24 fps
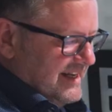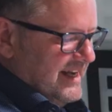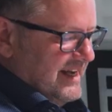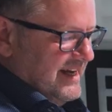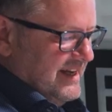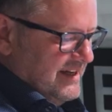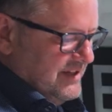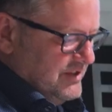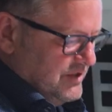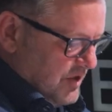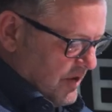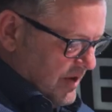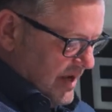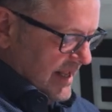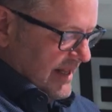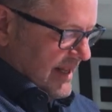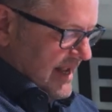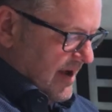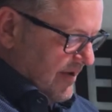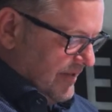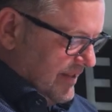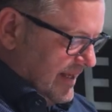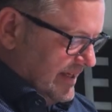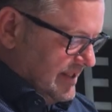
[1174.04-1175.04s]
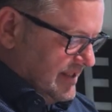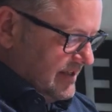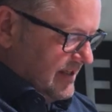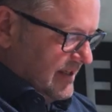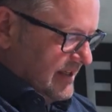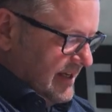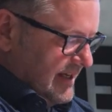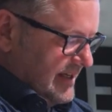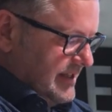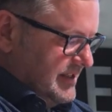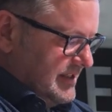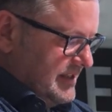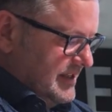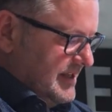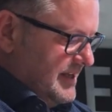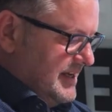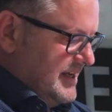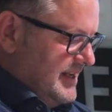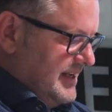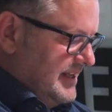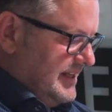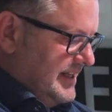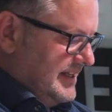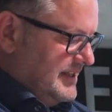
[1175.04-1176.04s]
Yeah. So and now this
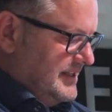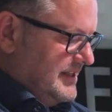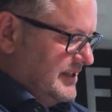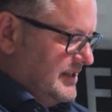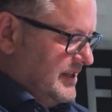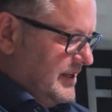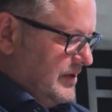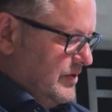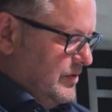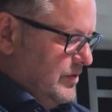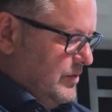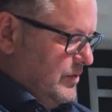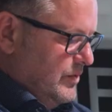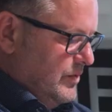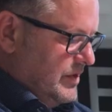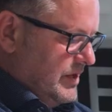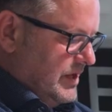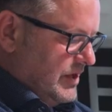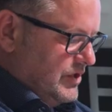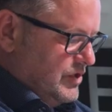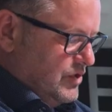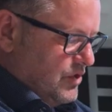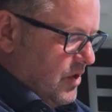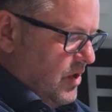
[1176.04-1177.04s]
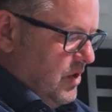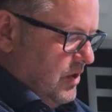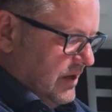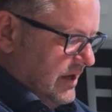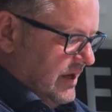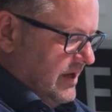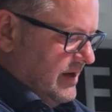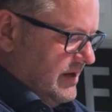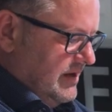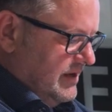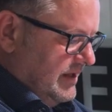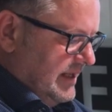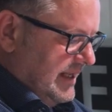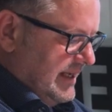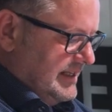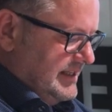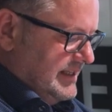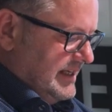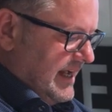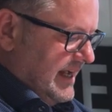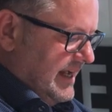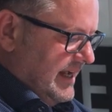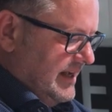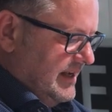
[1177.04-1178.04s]
is the new controller,
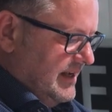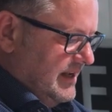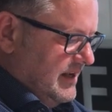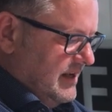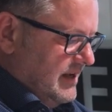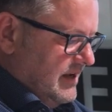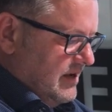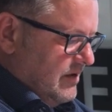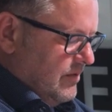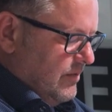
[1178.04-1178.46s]
let's say,